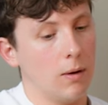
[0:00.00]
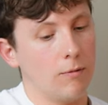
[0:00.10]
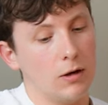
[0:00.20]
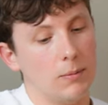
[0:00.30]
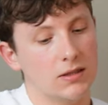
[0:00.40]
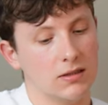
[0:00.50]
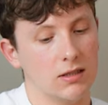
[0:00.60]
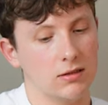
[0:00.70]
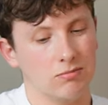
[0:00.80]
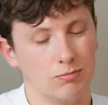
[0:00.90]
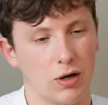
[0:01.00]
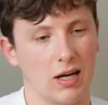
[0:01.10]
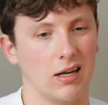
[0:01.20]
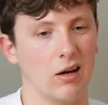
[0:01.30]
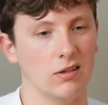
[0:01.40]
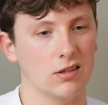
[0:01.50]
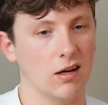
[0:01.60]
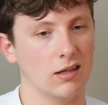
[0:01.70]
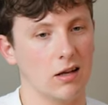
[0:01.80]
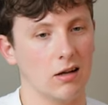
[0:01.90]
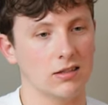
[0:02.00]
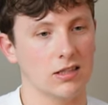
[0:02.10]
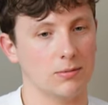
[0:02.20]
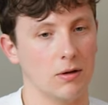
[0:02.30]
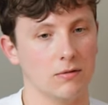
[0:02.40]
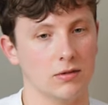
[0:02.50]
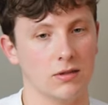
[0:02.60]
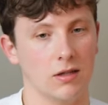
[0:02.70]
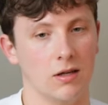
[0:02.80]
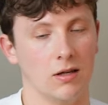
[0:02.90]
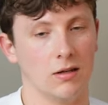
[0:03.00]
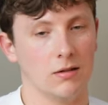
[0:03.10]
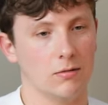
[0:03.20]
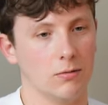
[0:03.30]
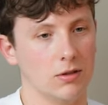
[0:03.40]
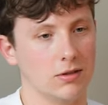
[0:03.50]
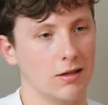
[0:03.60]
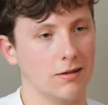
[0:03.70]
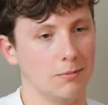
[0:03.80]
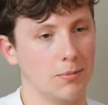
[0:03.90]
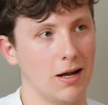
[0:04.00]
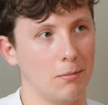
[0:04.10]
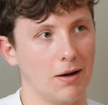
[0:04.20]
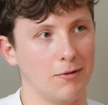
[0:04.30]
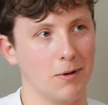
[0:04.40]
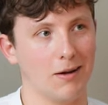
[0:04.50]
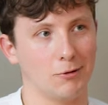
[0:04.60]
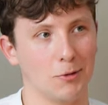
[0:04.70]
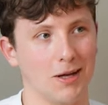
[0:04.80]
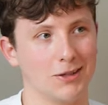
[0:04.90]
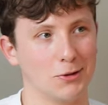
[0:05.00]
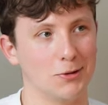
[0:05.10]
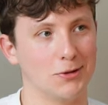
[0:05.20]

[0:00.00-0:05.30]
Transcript: The Web3 business, break it down into like the last 6 months. What is that? Bad at maths, mate. I dropped out of school.